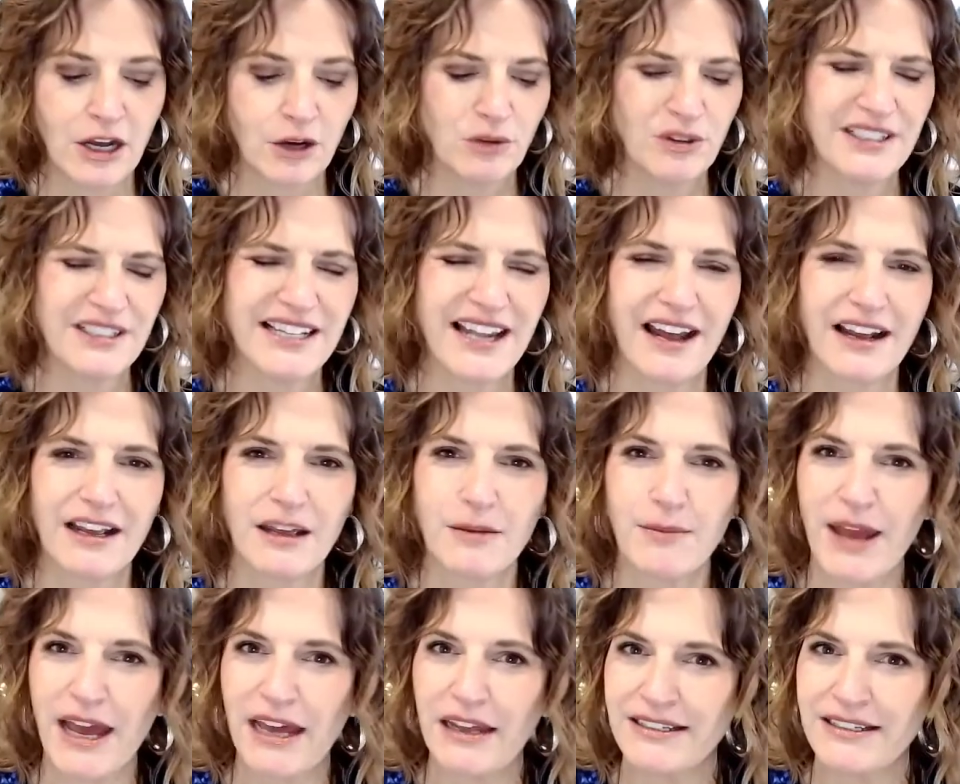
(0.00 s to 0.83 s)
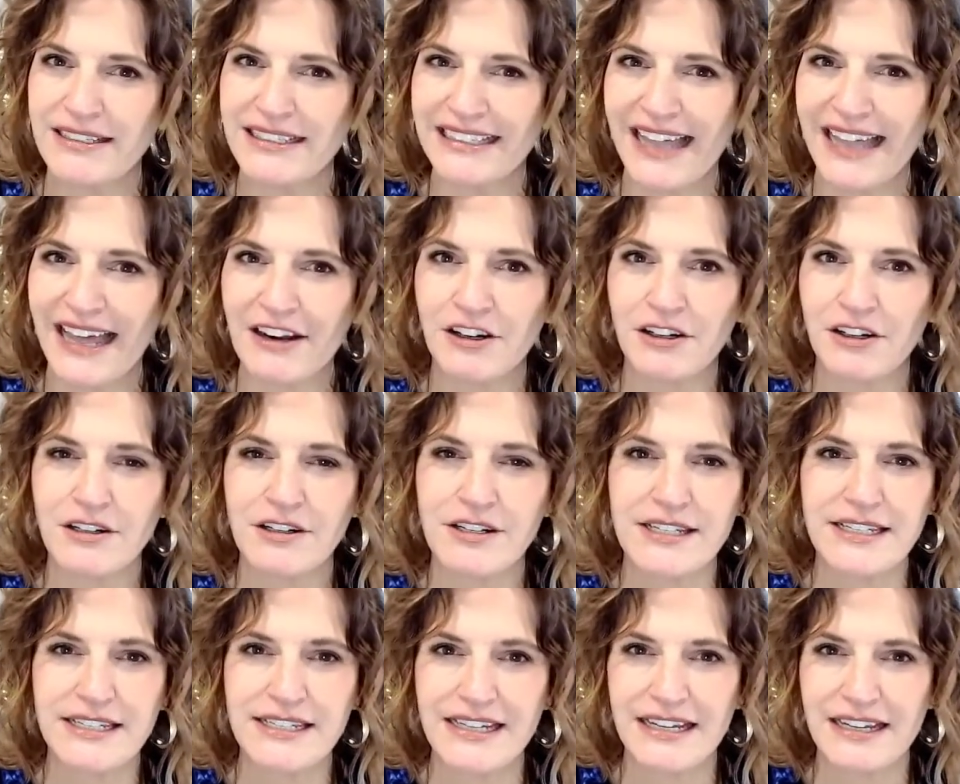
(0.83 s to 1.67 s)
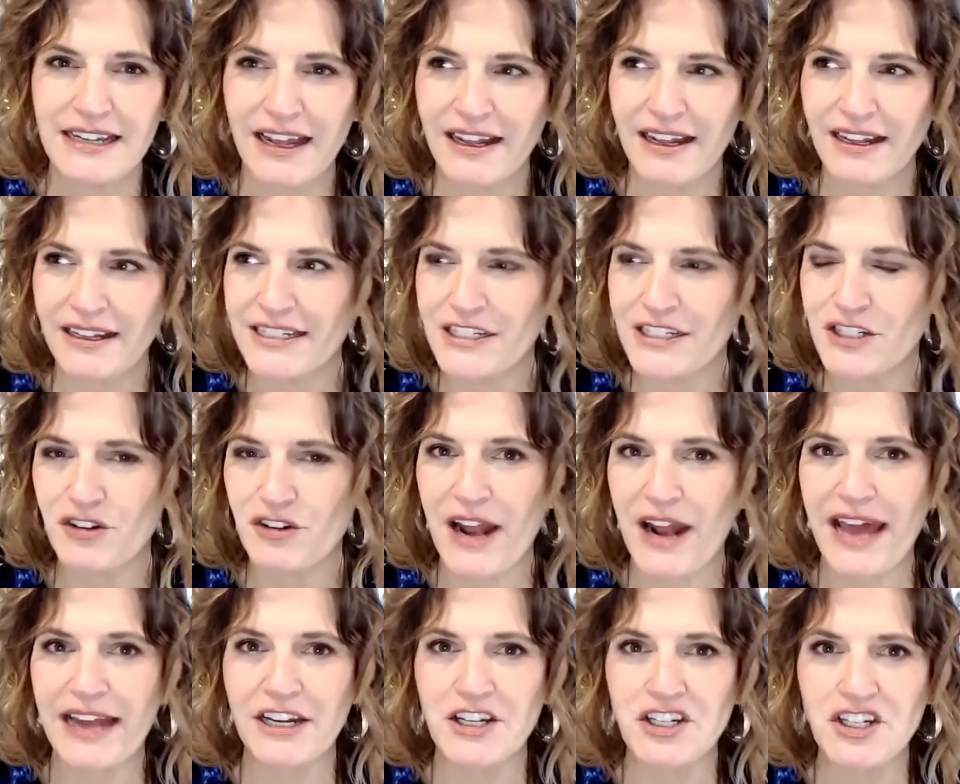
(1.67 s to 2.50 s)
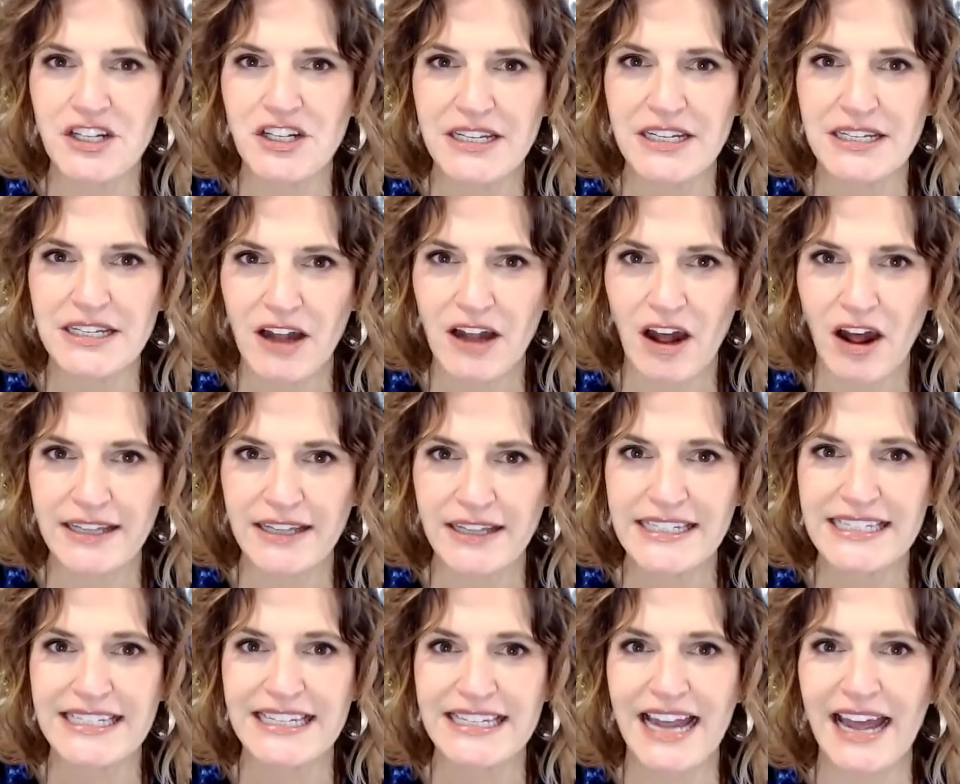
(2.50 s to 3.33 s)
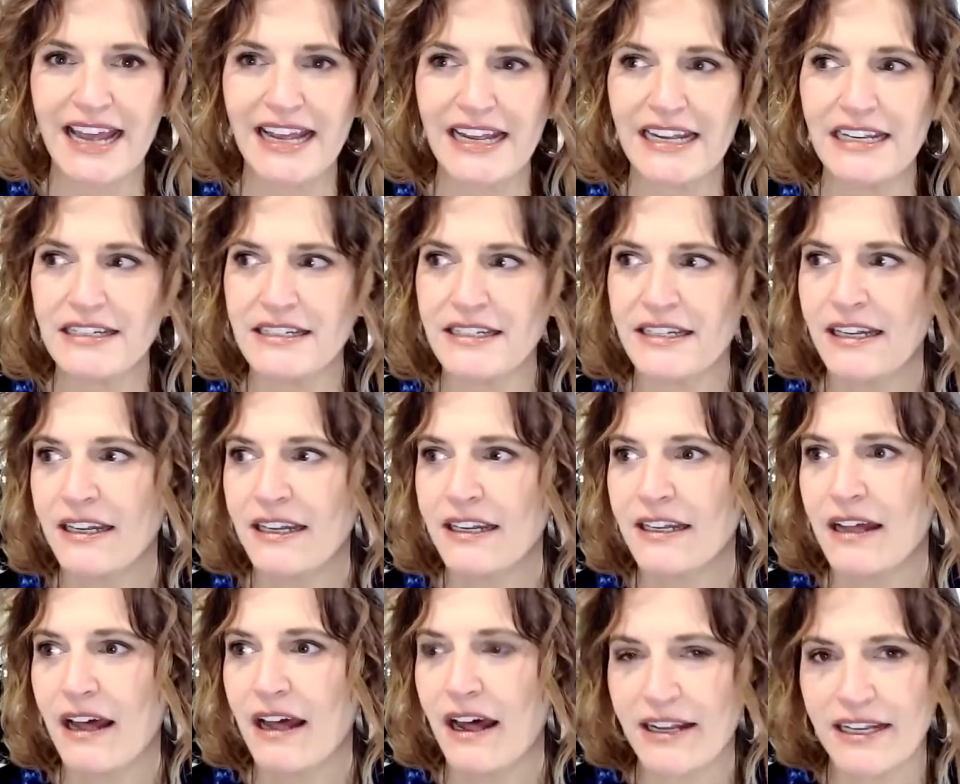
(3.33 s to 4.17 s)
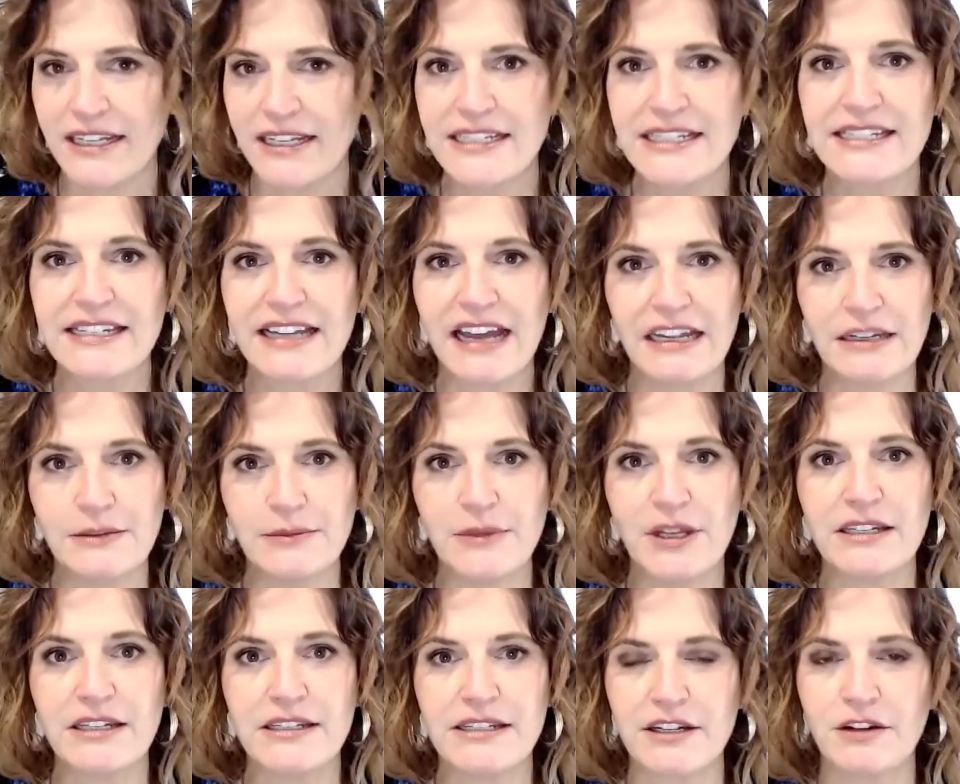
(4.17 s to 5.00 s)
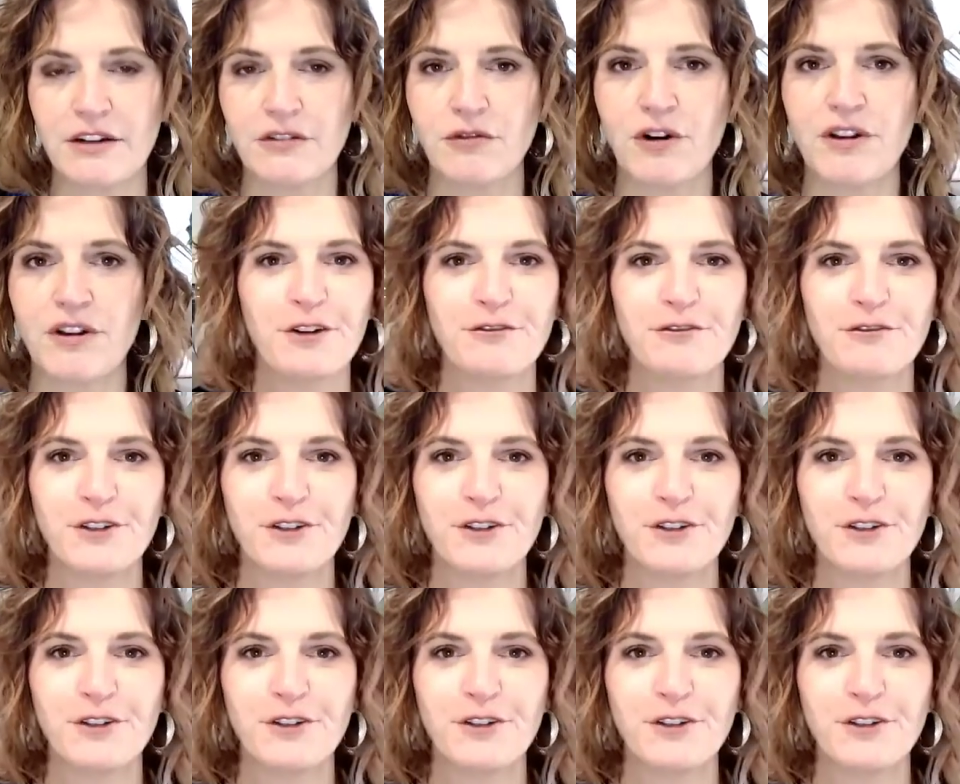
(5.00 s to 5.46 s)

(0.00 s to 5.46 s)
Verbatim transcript: We'll talk about letters, uh, strategies on site, uh, consignment and so forth.